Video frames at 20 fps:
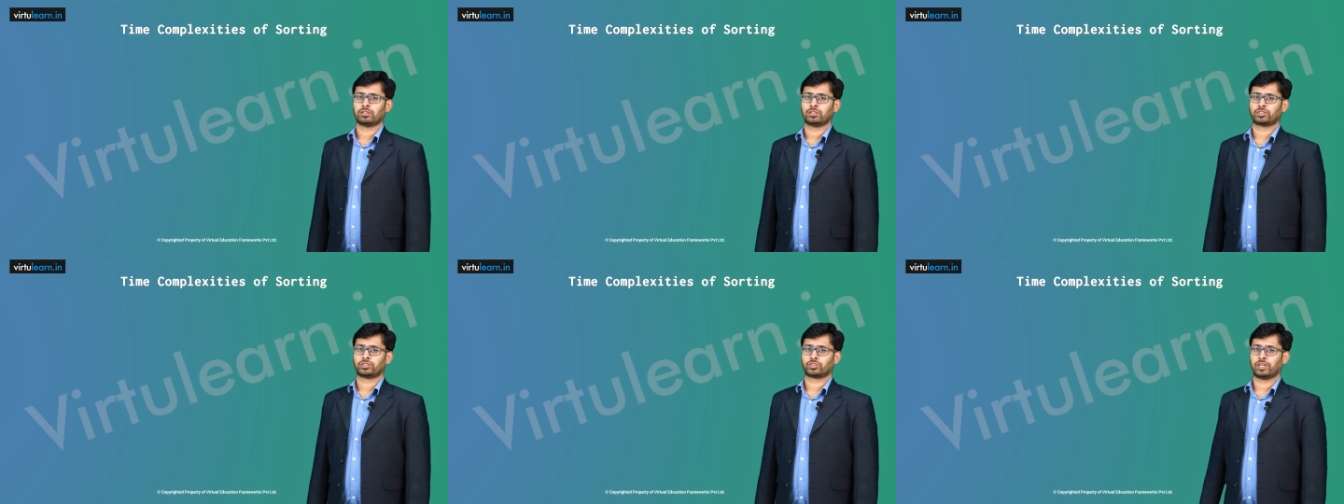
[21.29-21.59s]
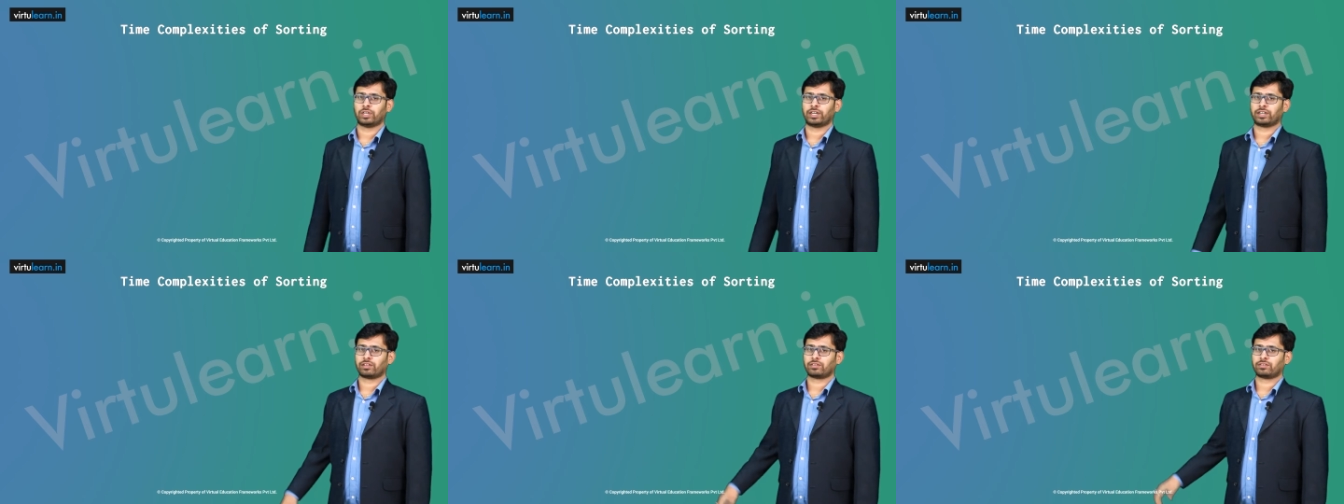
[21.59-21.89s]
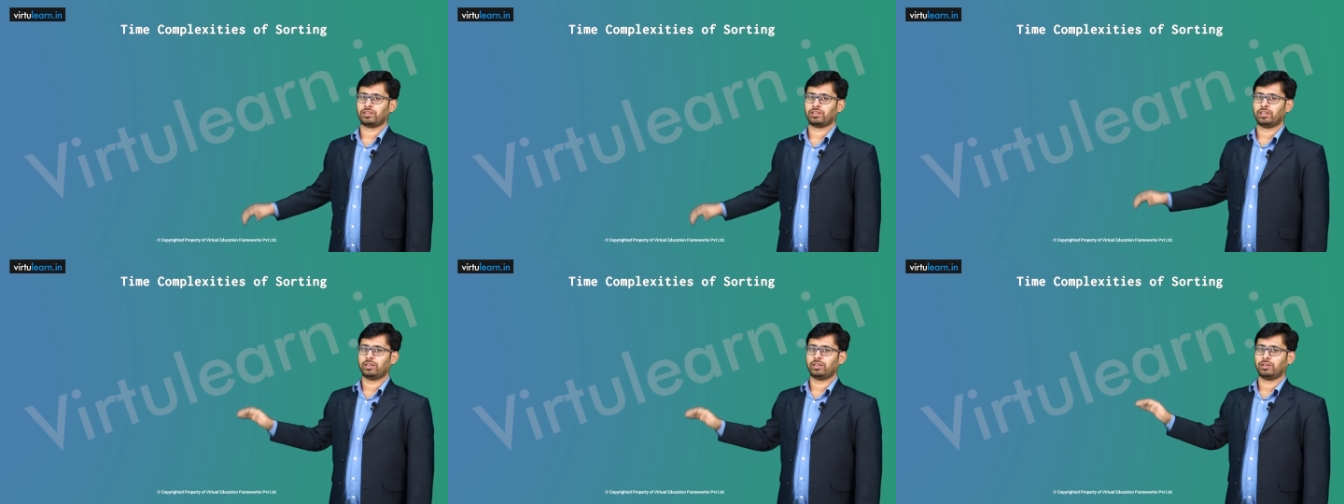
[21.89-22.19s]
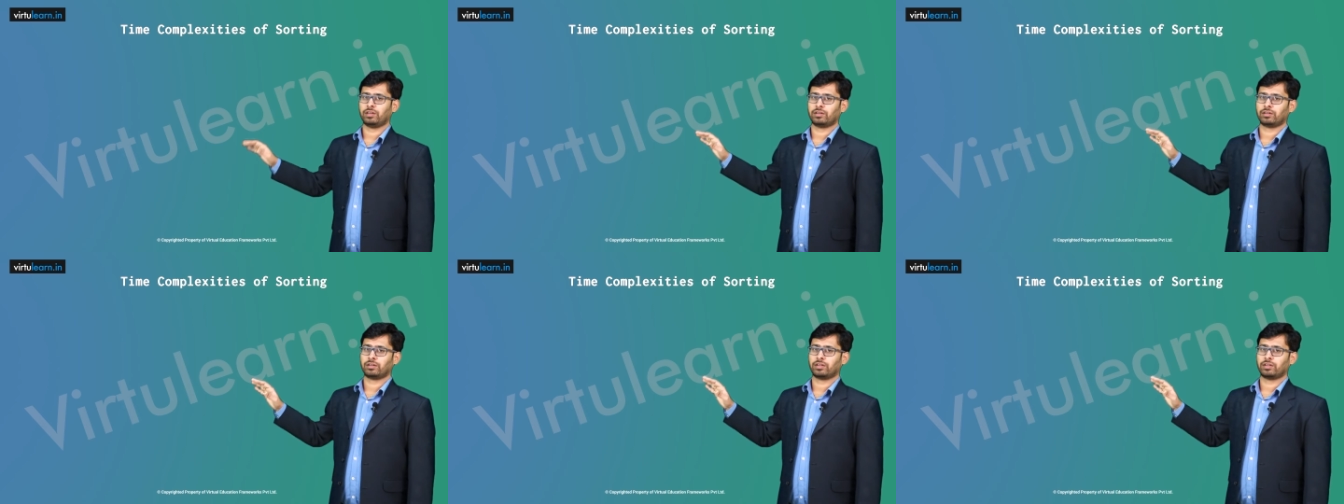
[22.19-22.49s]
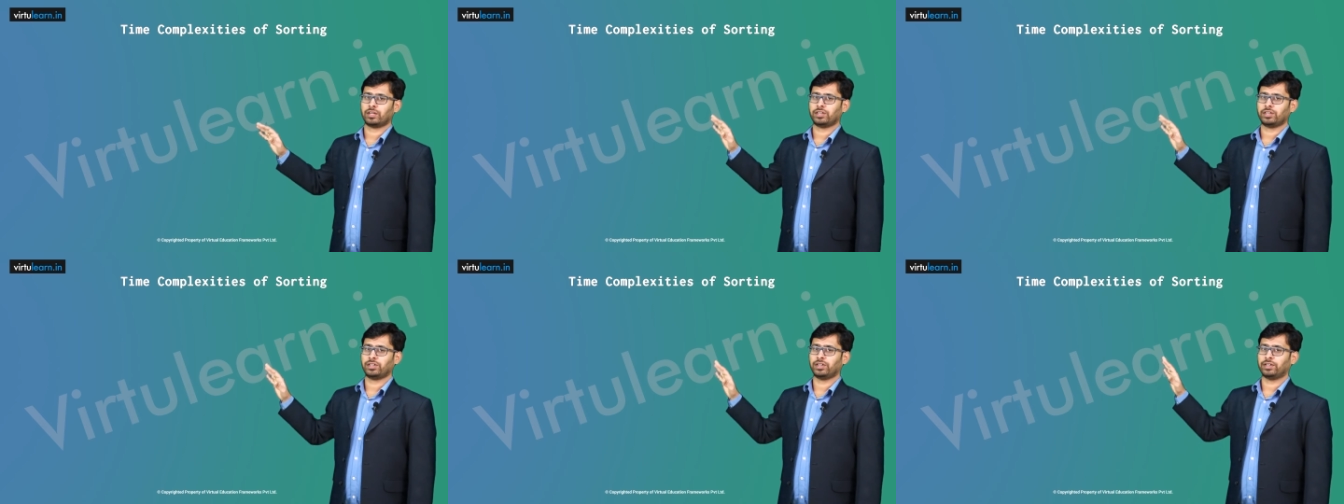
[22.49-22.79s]
So let us see
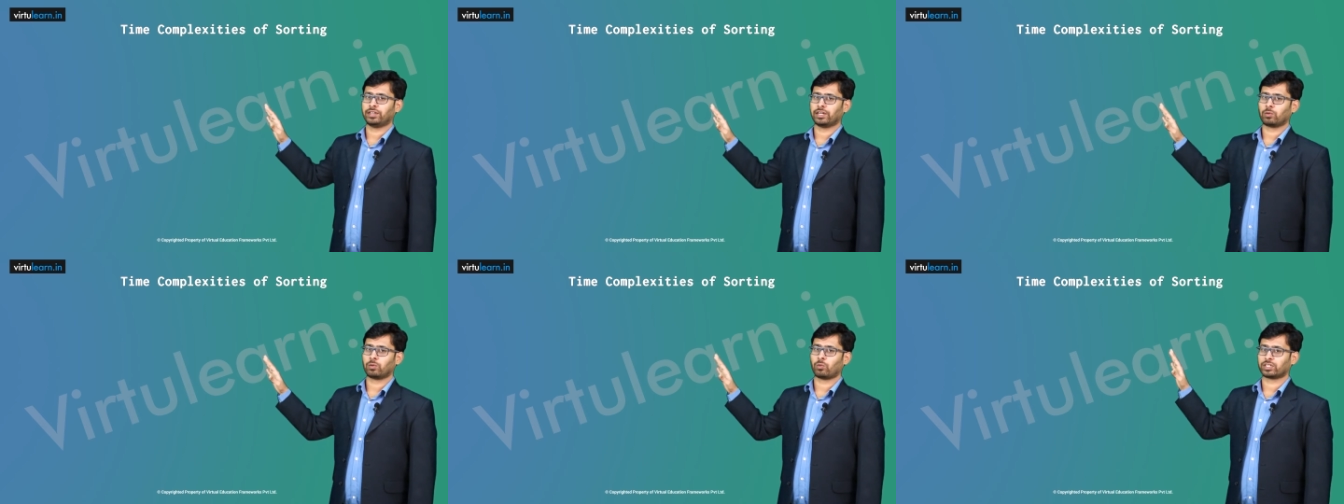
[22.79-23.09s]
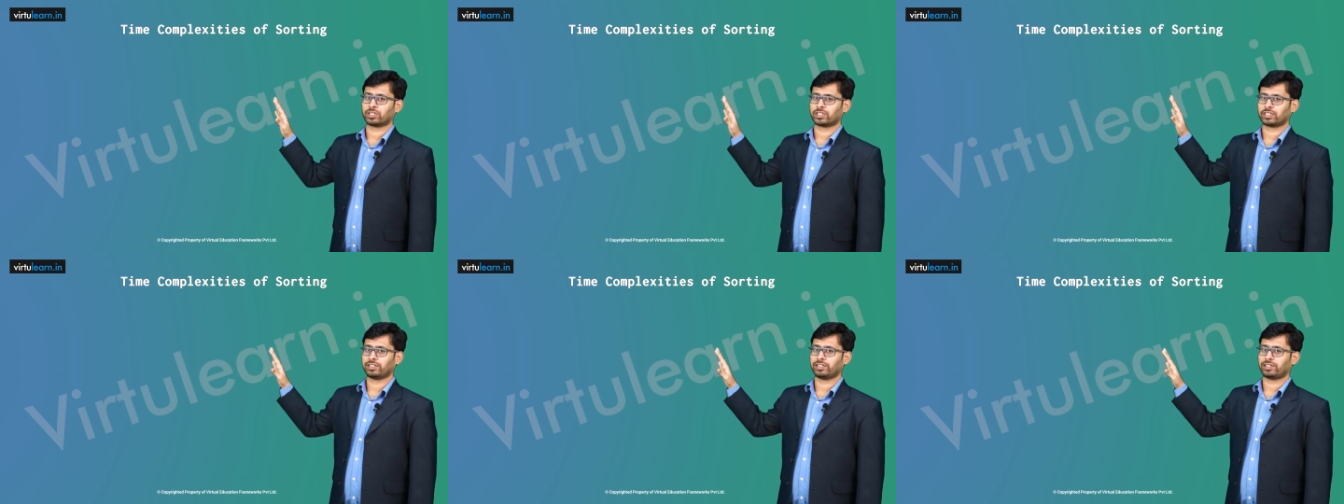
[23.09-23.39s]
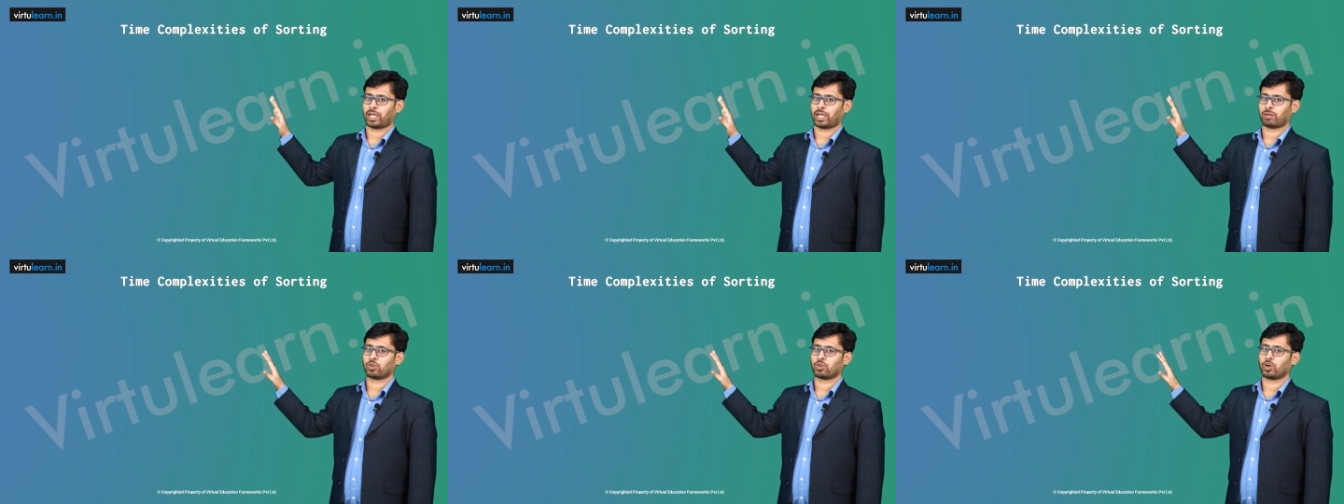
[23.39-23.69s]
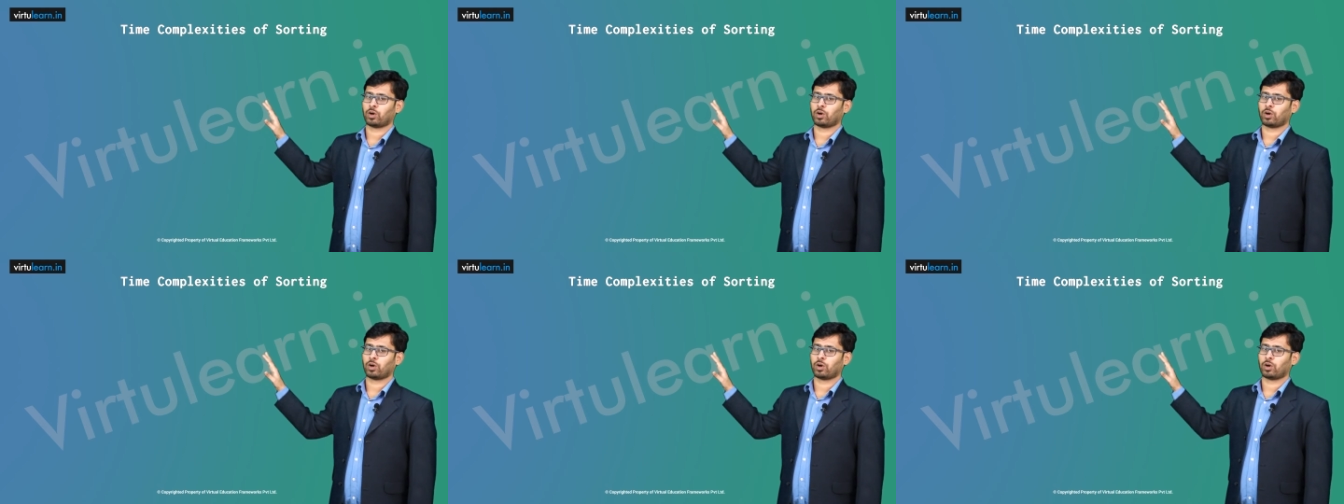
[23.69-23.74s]
in detail what are the time